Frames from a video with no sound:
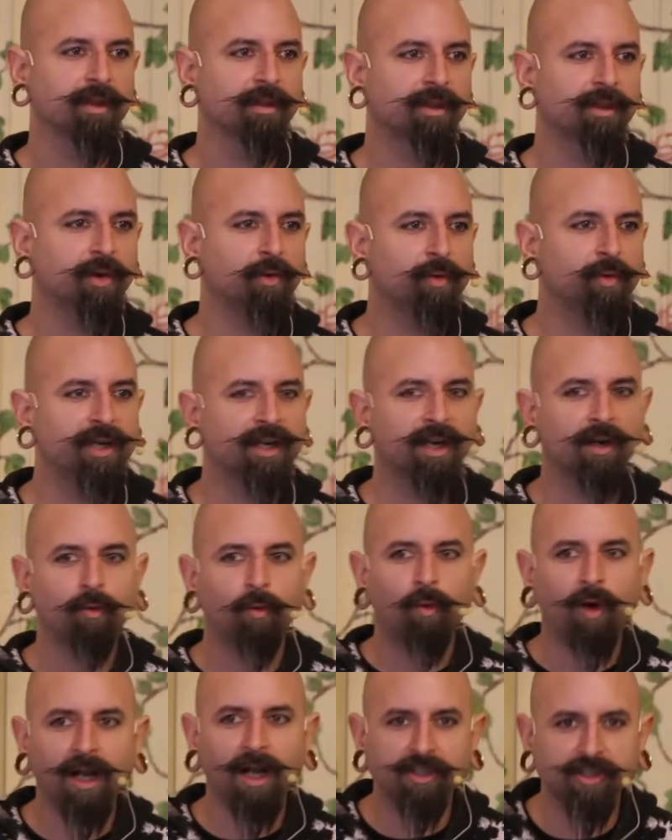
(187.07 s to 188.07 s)
That we are
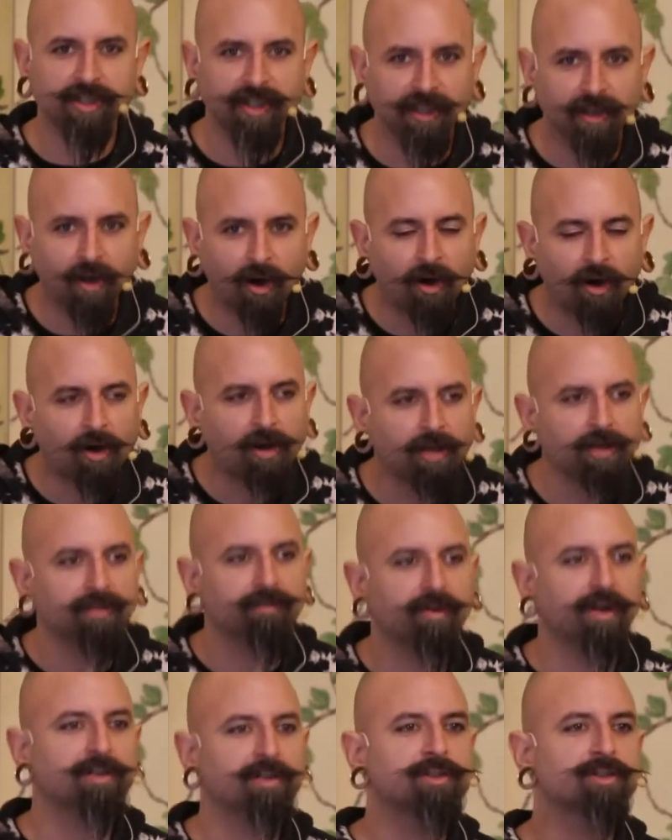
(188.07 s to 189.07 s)
watching all
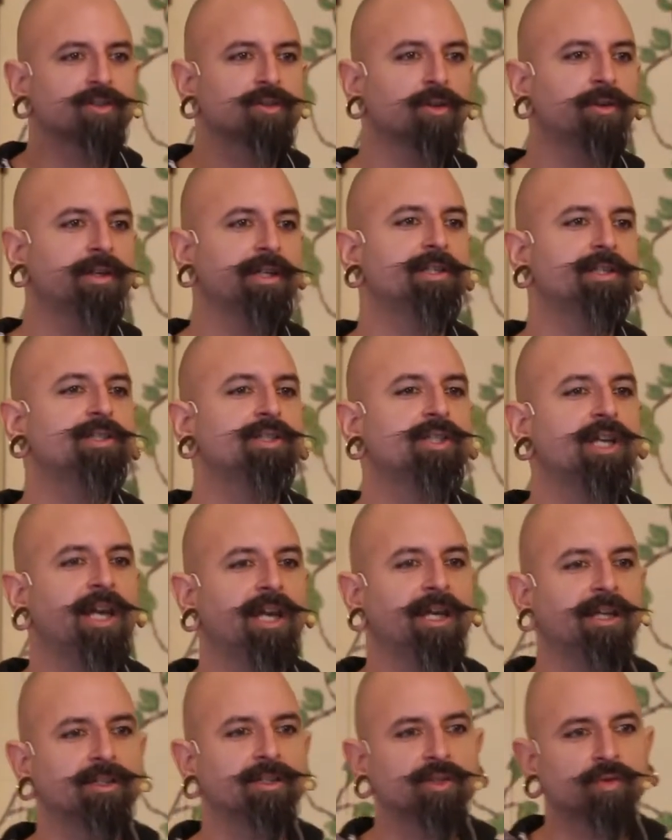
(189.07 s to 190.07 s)
of our stories
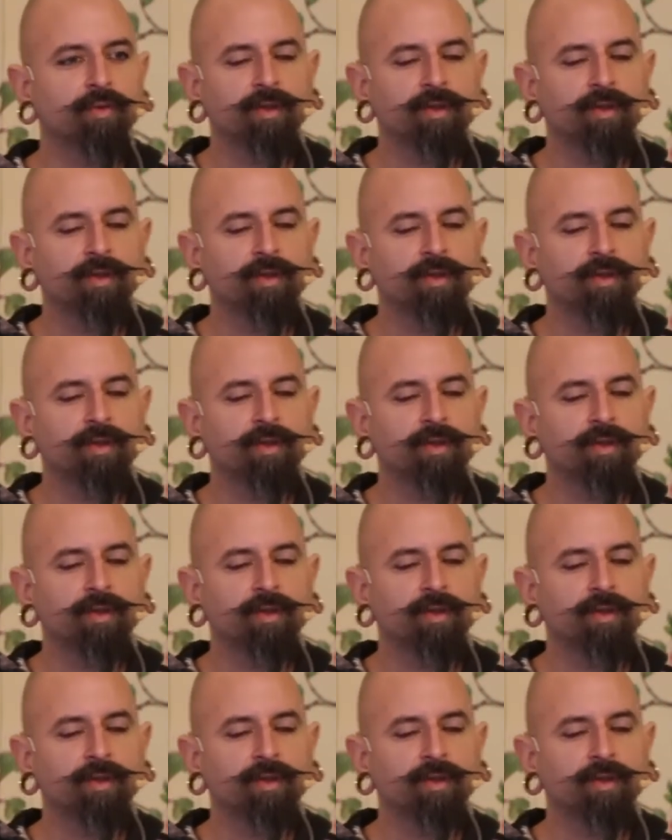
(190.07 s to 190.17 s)
change.